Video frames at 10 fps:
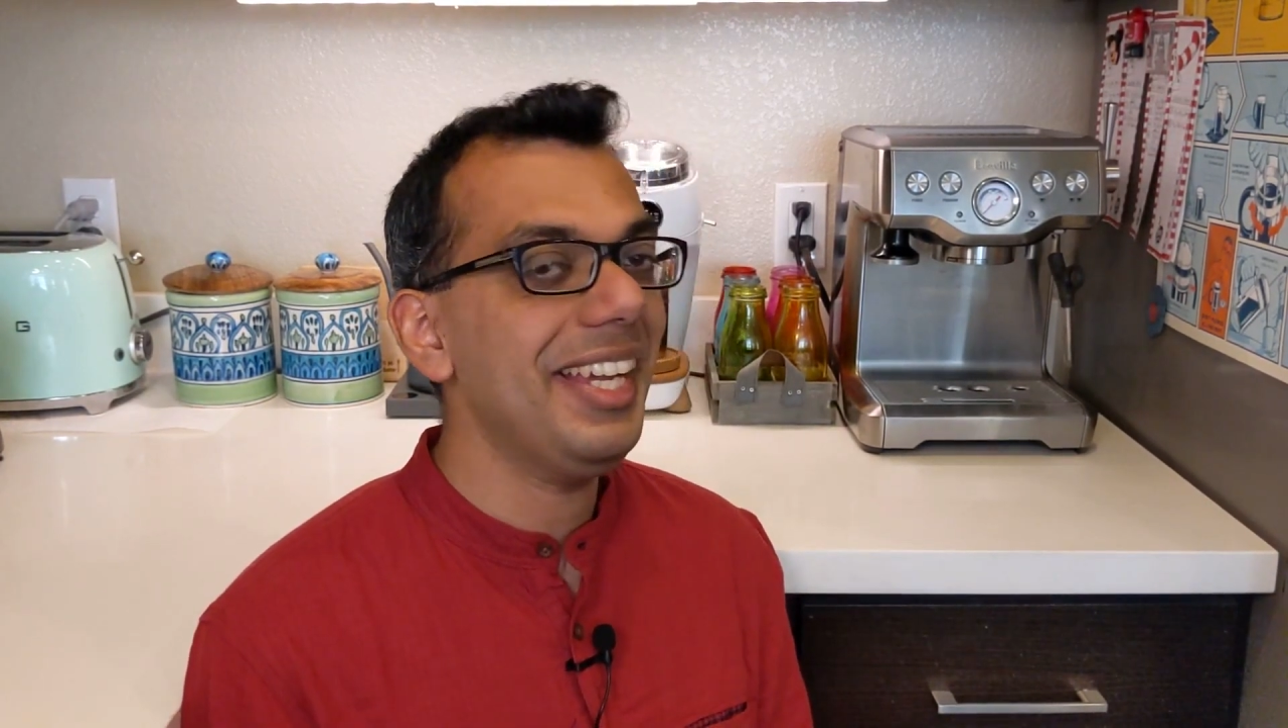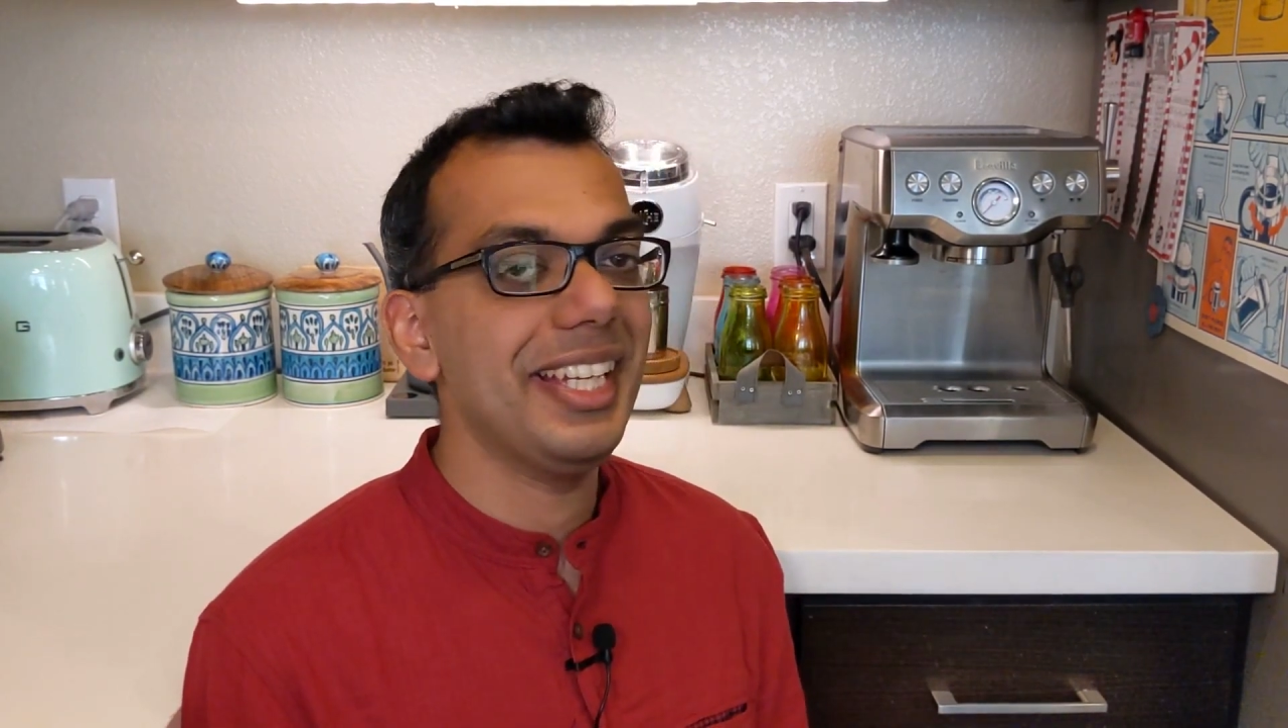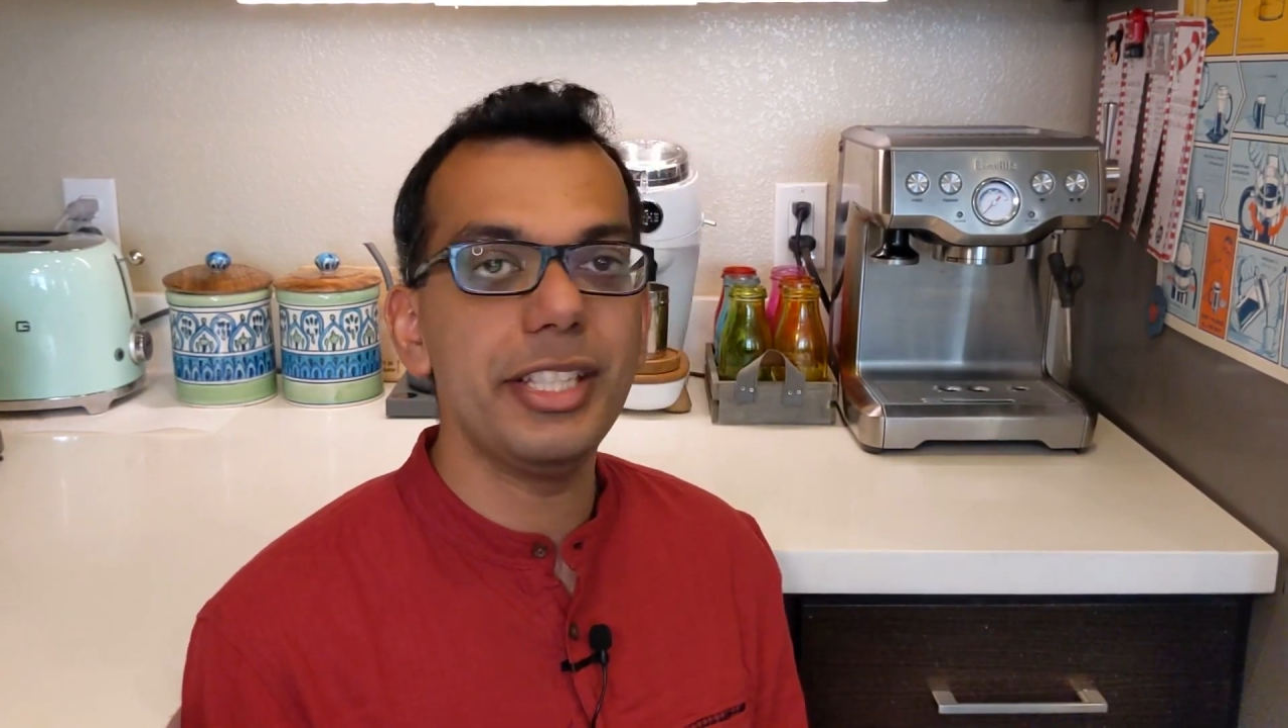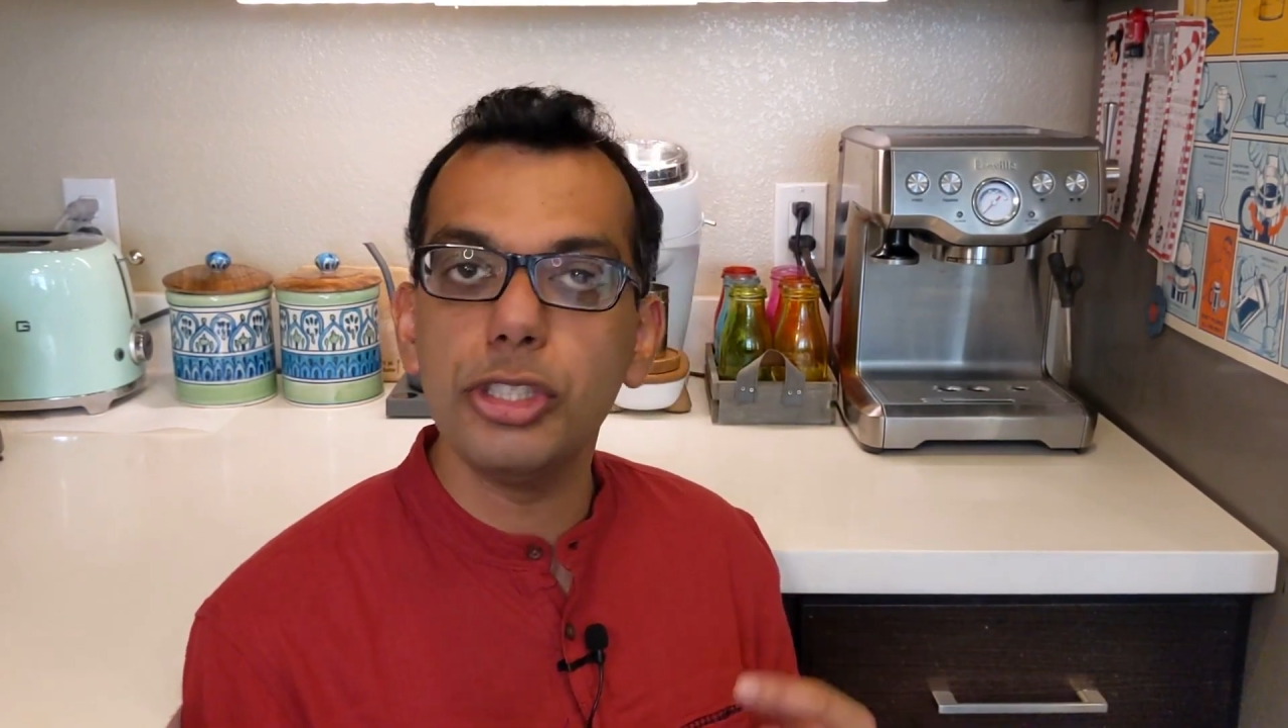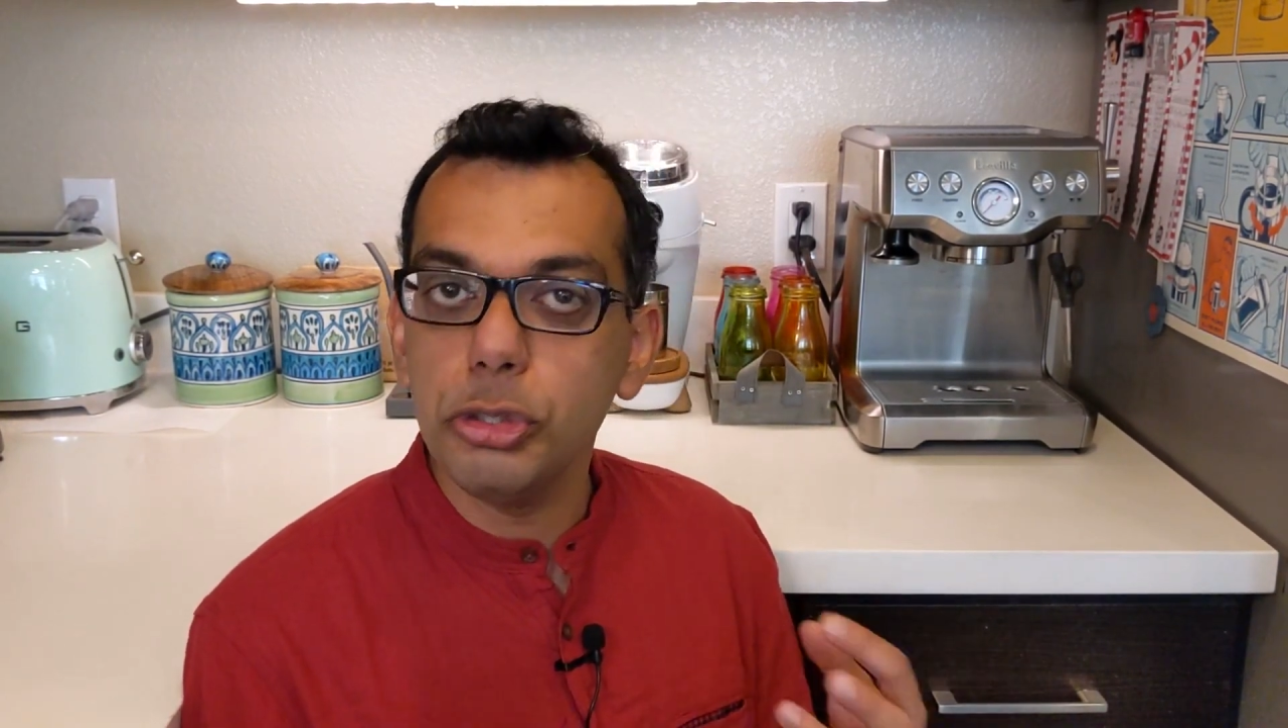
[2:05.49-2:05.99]

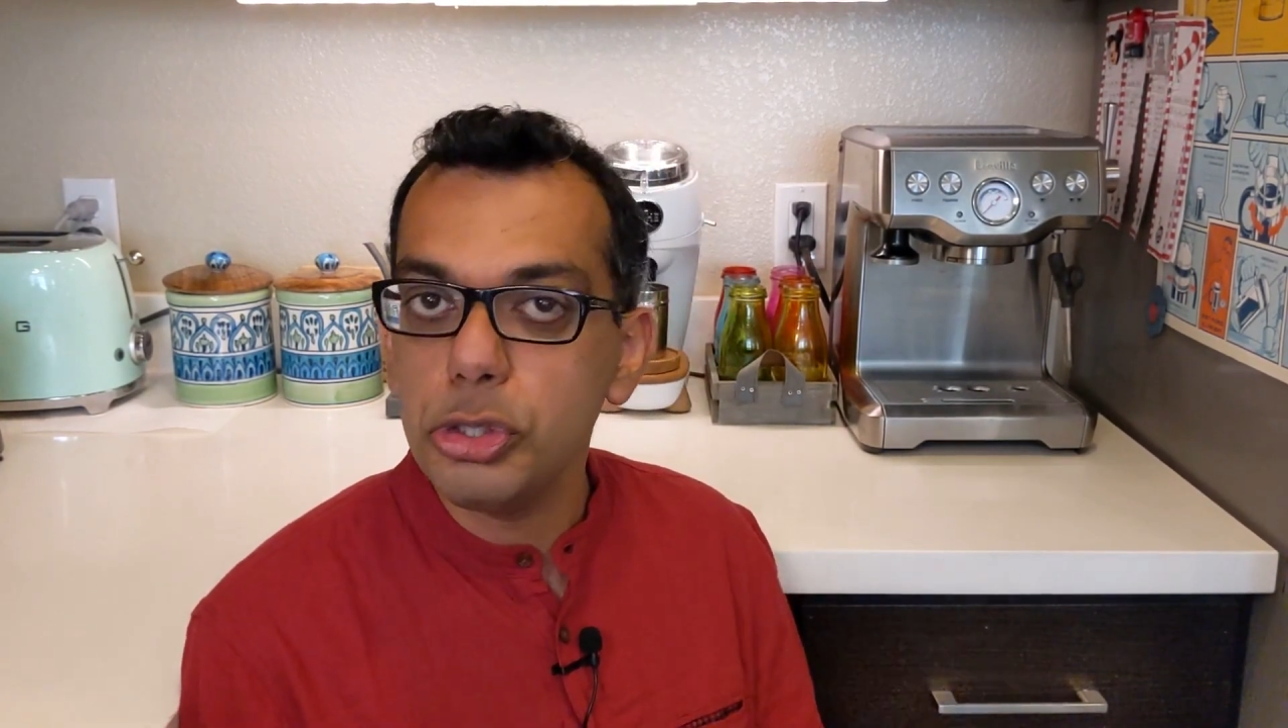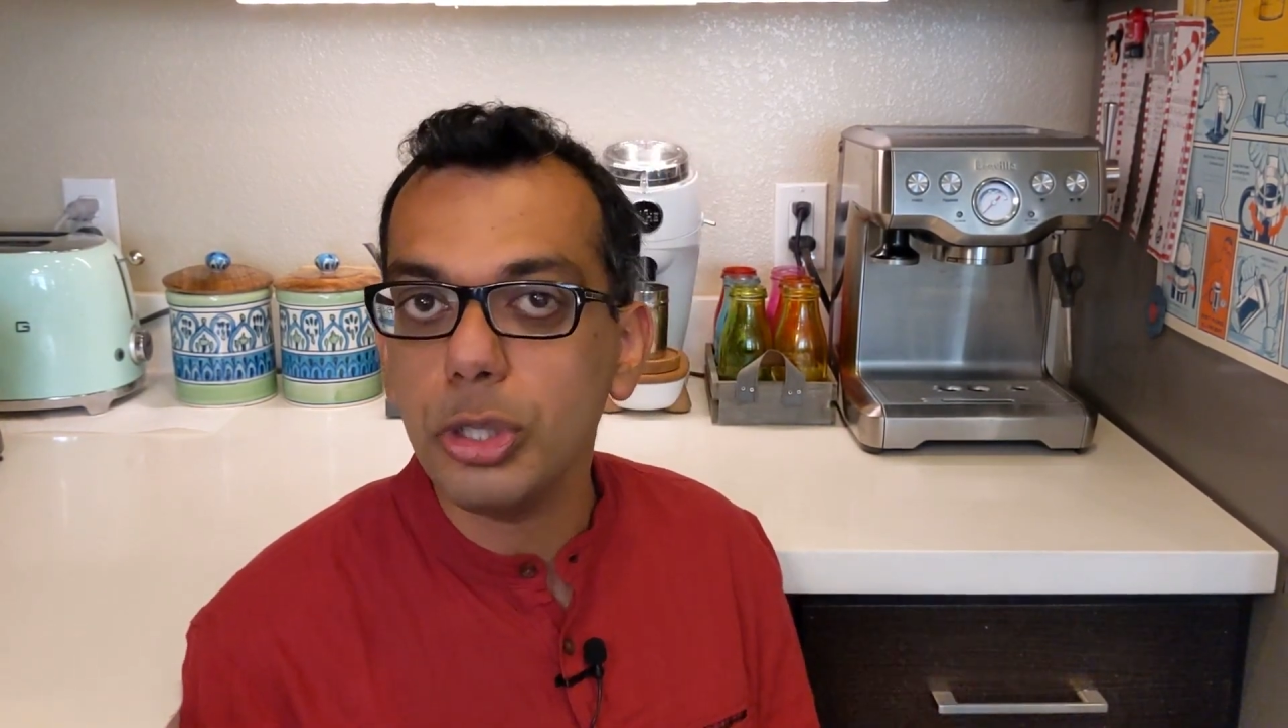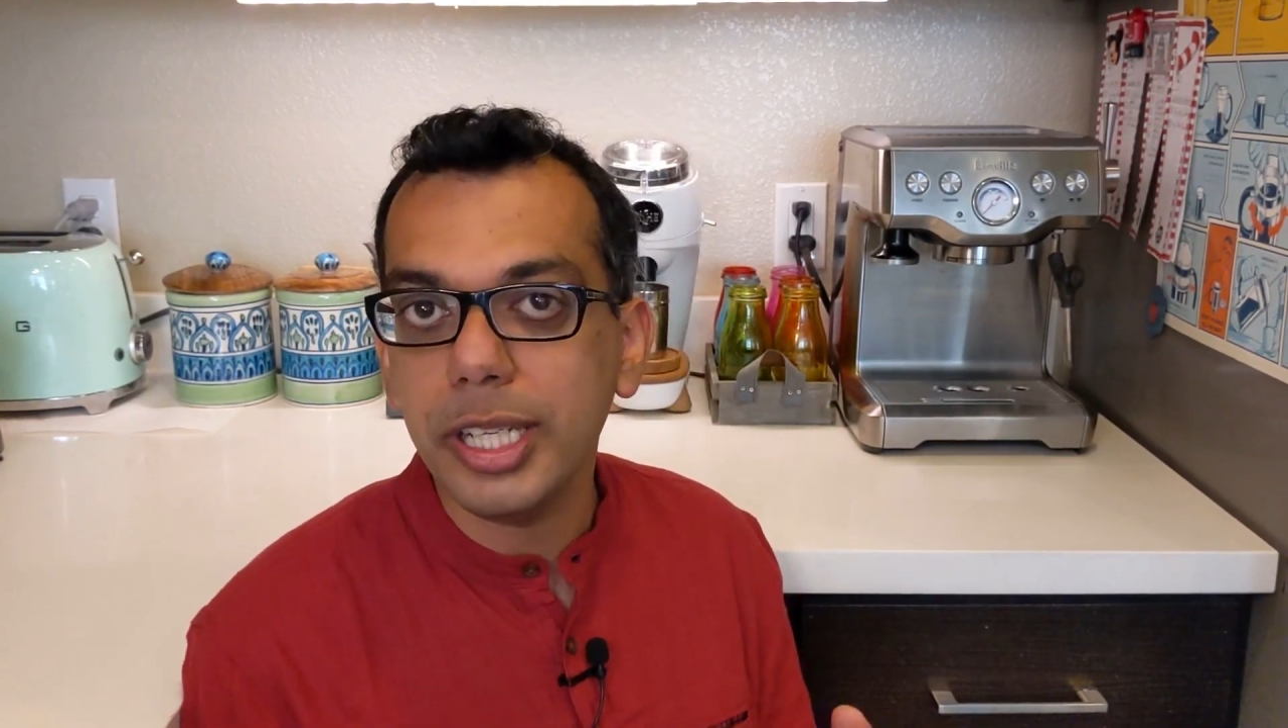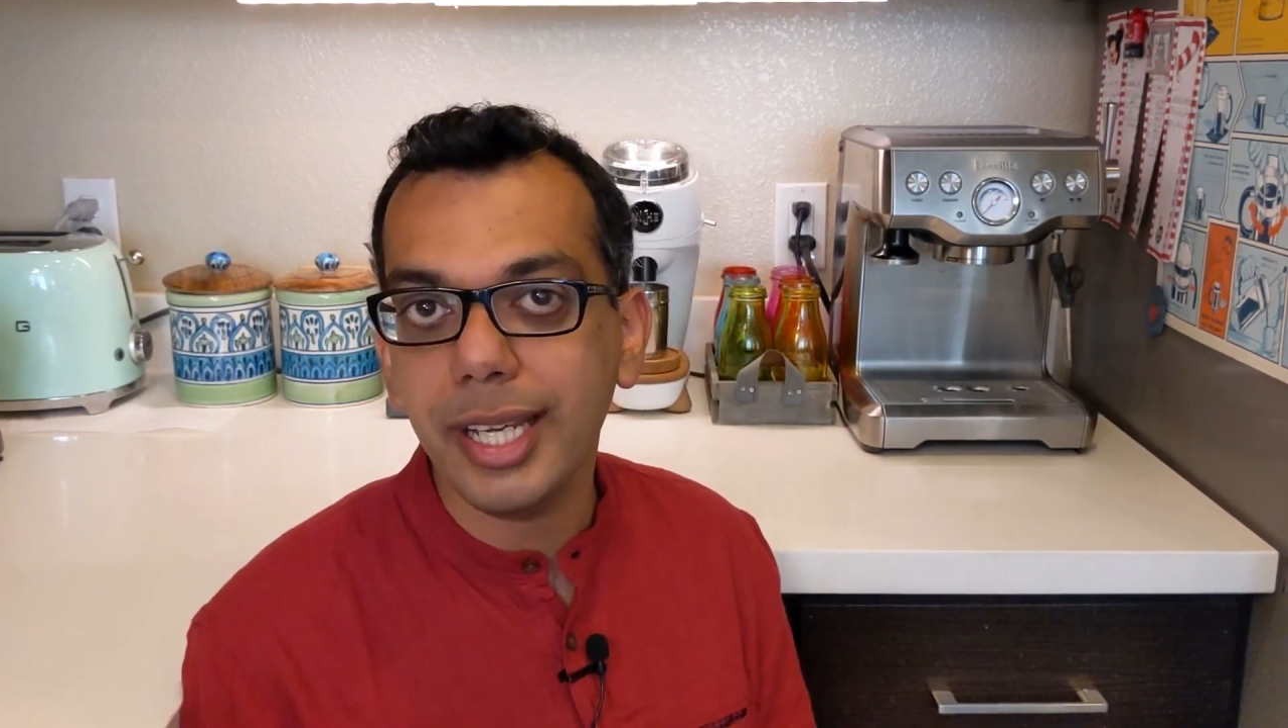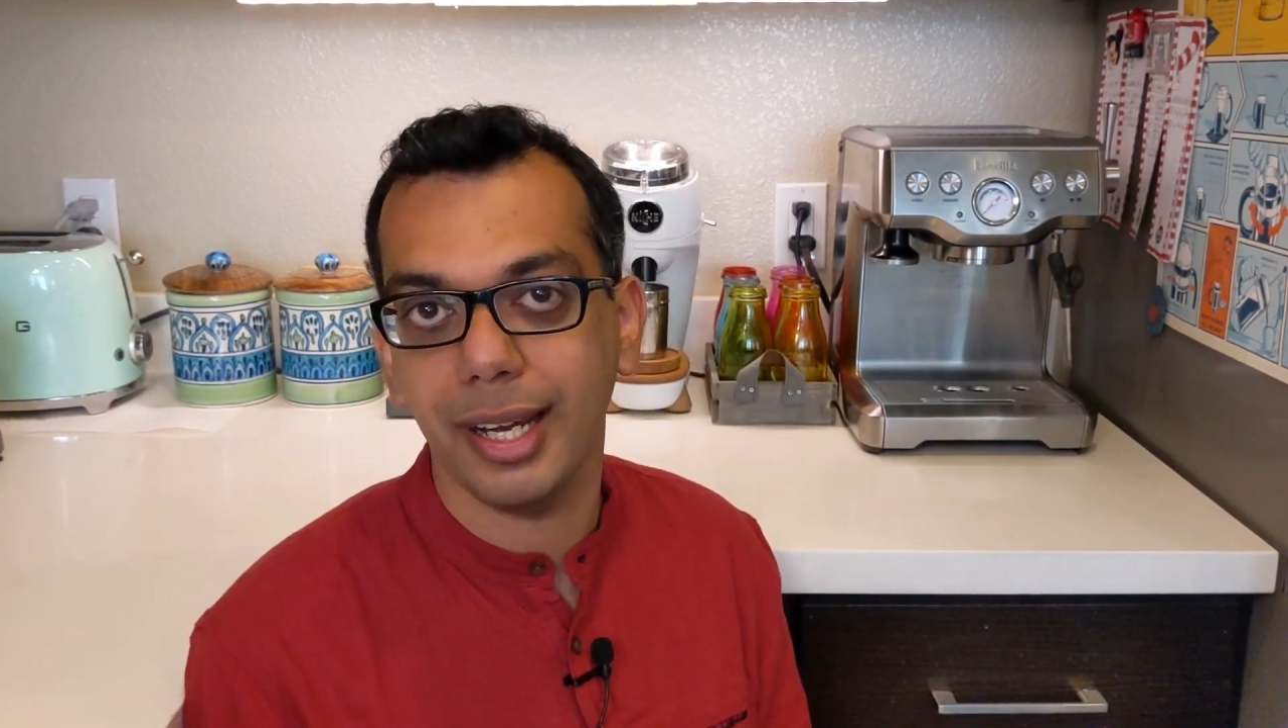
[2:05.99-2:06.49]
is usually